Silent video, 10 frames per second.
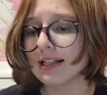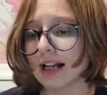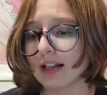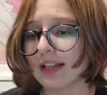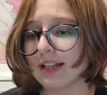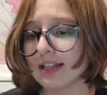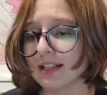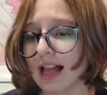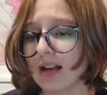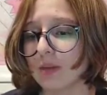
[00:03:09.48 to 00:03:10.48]
I like this
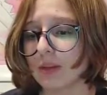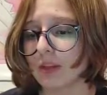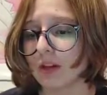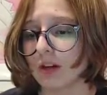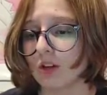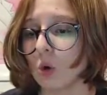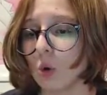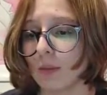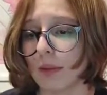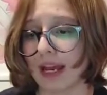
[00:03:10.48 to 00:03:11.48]
leg with the
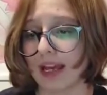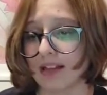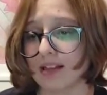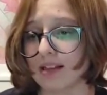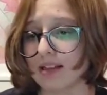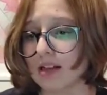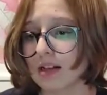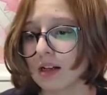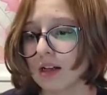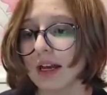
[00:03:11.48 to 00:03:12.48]
torn pants.
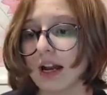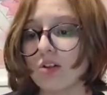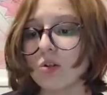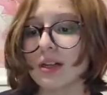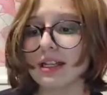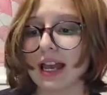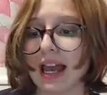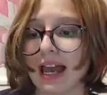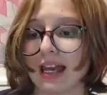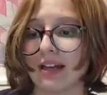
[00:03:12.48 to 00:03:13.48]
And I also like the
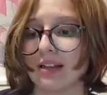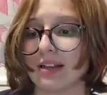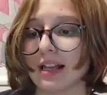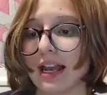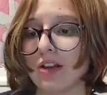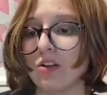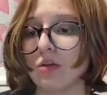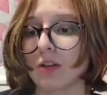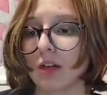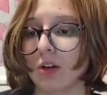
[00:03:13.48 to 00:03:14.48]
hands. The hands
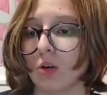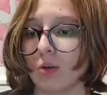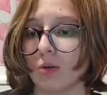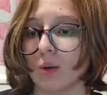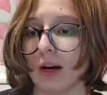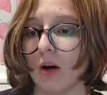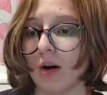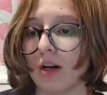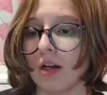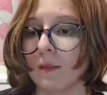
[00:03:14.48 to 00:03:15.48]
look really cool as well.
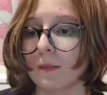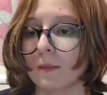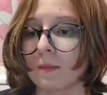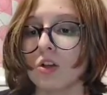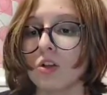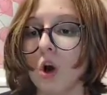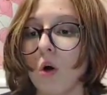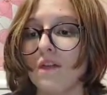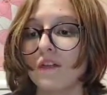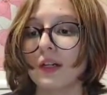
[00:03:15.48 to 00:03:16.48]

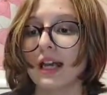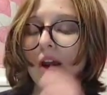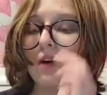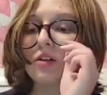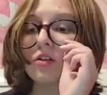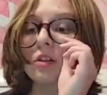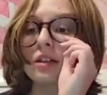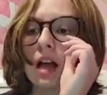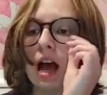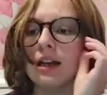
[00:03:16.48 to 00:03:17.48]
So, for character
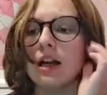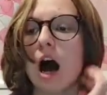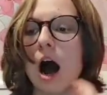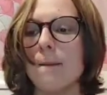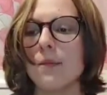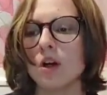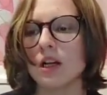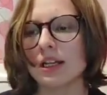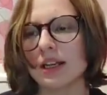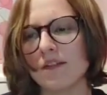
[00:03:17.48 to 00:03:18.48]
design, I'm
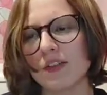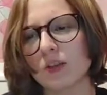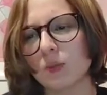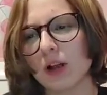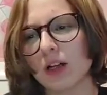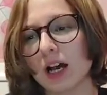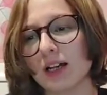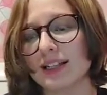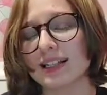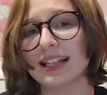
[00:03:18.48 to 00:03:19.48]
gonna give this one a
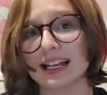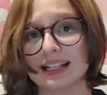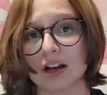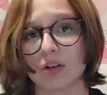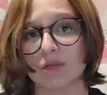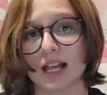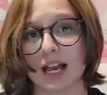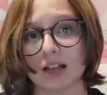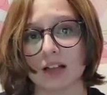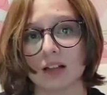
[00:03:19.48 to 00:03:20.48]
6 out of
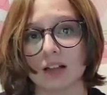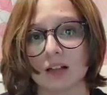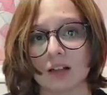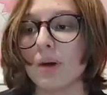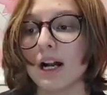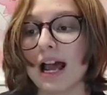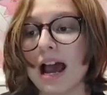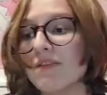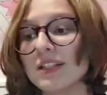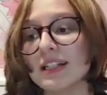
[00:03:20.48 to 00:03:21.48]
10. But I
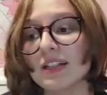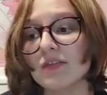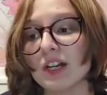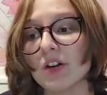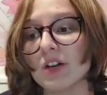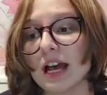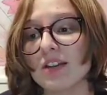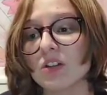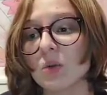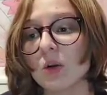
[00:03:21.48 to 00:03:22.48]
haven't seen the video yet,
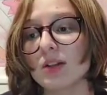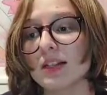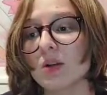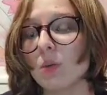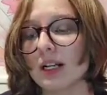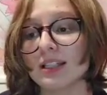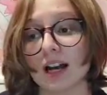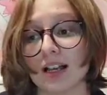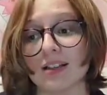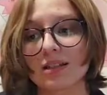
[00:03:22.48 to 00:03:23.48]
so we'll see what it
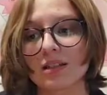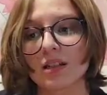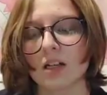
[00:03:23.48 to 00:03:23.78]
does.